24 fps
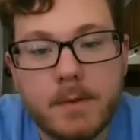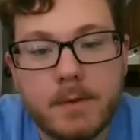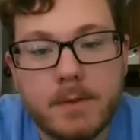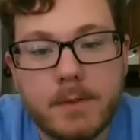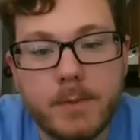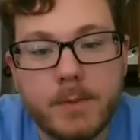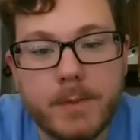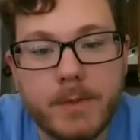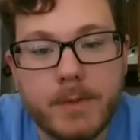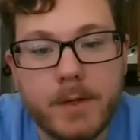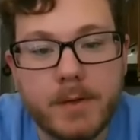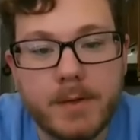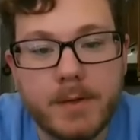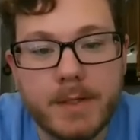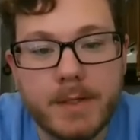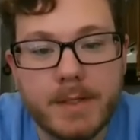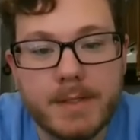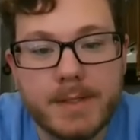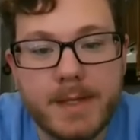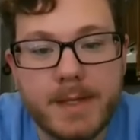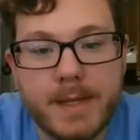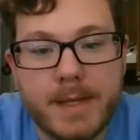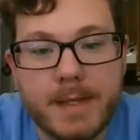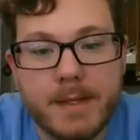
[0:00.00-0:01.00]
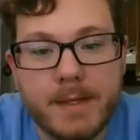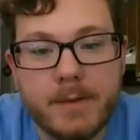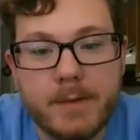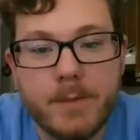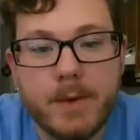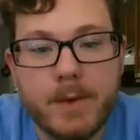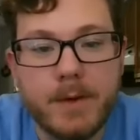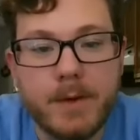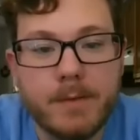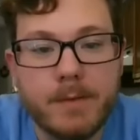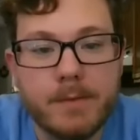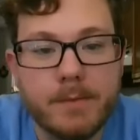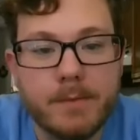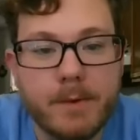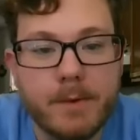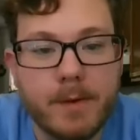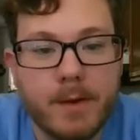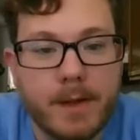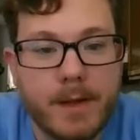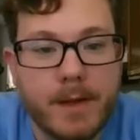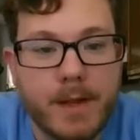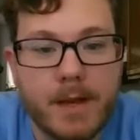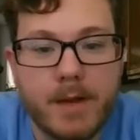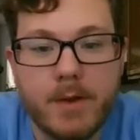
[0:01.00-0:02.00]
Do we know? Did it say anywhere?
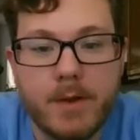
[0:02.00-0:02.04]
I, I do